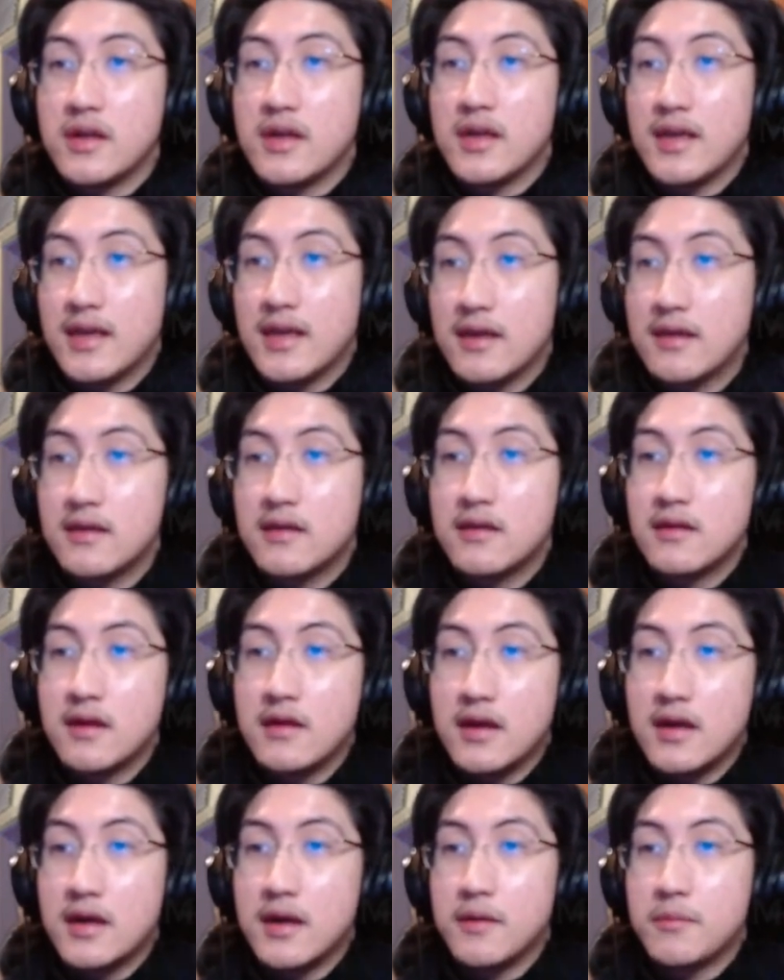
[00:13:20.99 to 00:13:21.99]
in
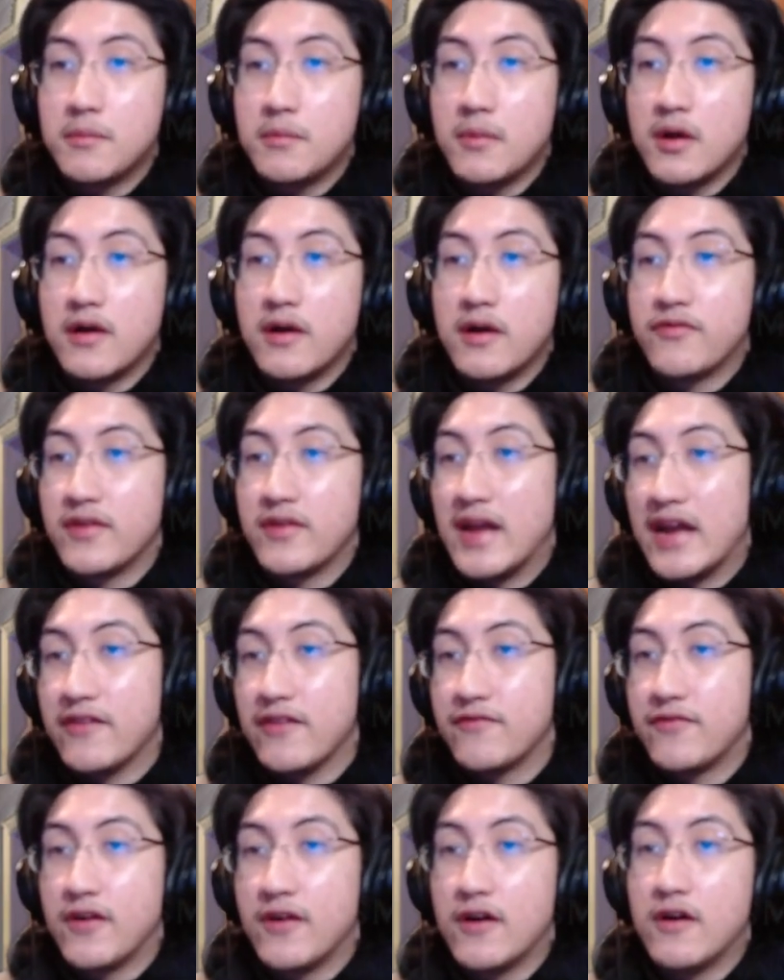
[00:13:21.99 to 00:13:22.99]
of
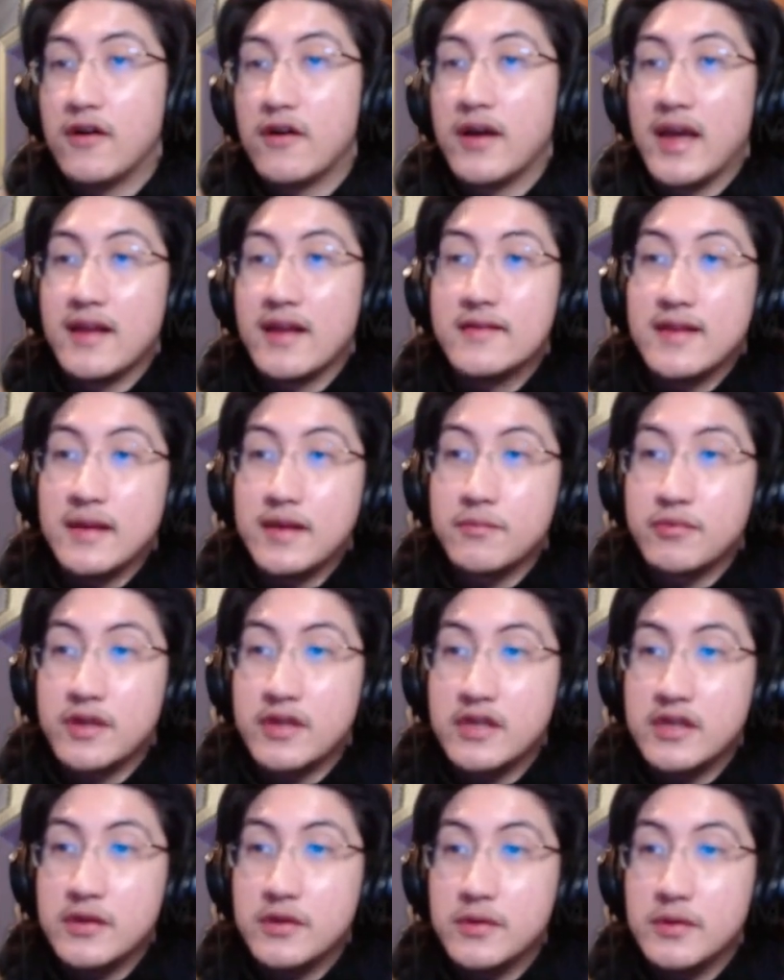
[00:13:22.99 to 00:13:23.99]
Nightfall and Daybreak
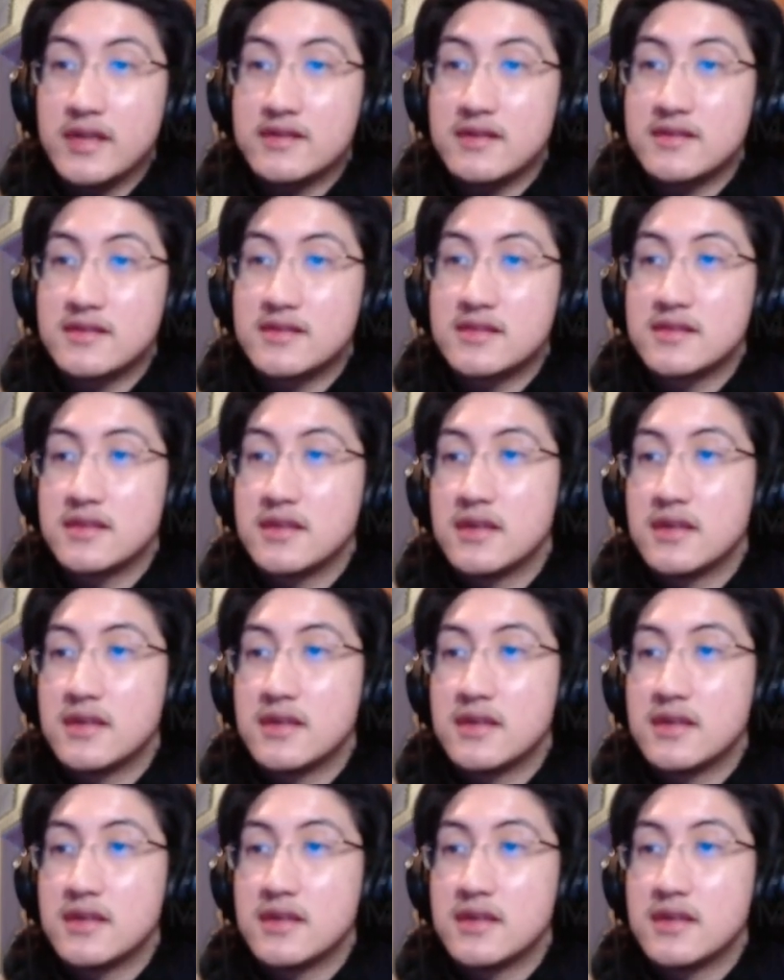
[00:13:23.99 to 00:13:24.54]
units.